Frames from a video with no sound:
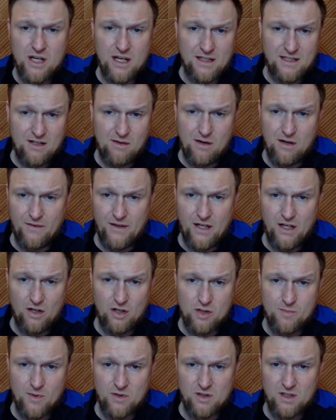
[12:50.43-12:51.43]
So you can see right over
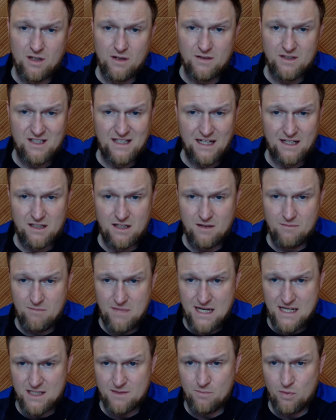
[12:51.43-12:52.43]
here, you're supposed to stick to
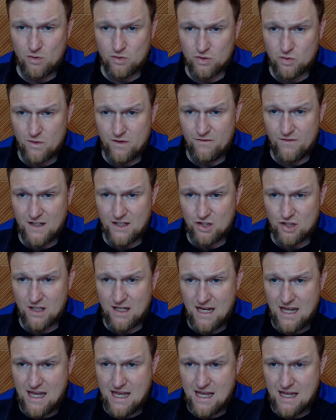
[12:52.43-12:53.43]
meats, poultry, fish,
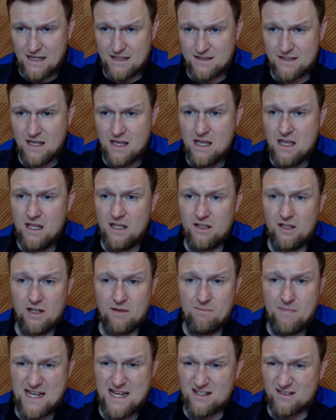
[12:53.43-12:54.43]
and eggs.
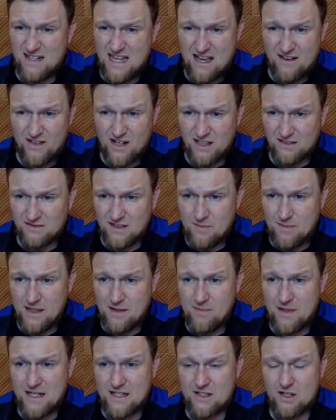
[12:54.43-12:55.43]
You can basically have an
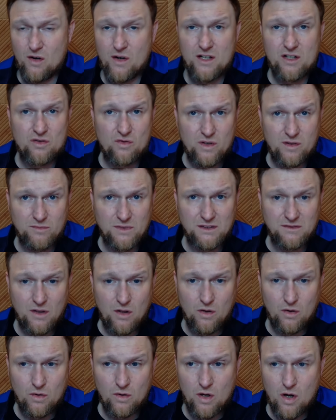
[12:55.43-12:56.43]
unlimited because they're extremely
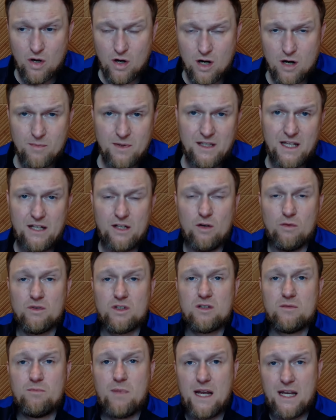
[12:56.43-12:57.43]
low carb and they
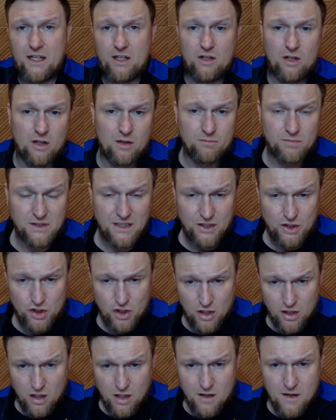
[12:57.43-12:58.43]
don't spike your blood
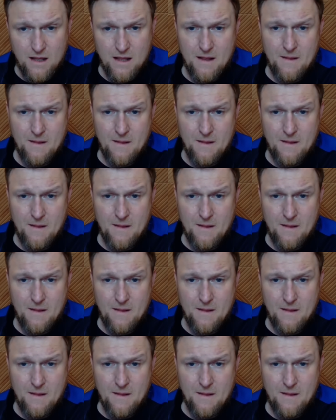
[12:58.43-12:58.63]
sugar.